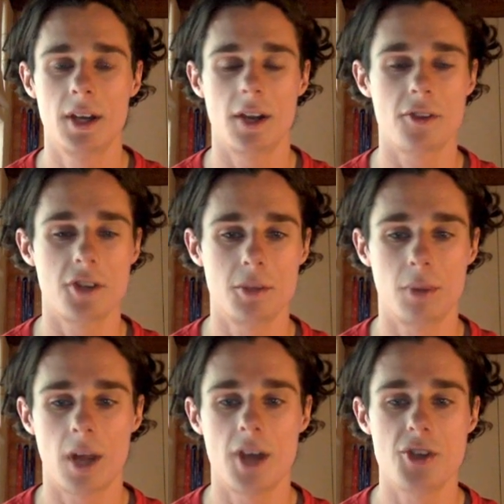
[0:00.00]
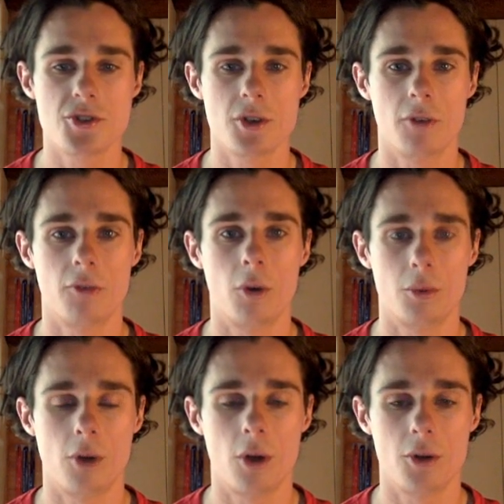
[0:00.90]
And I think he plays a
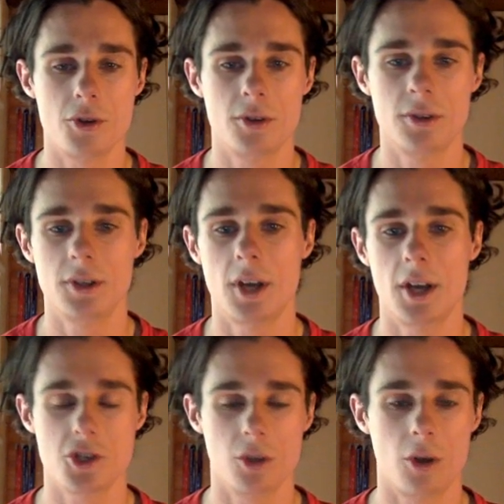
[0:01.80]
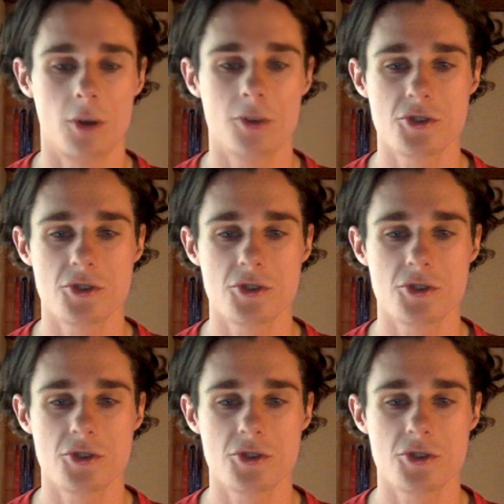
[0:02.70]
forward role at Geelong.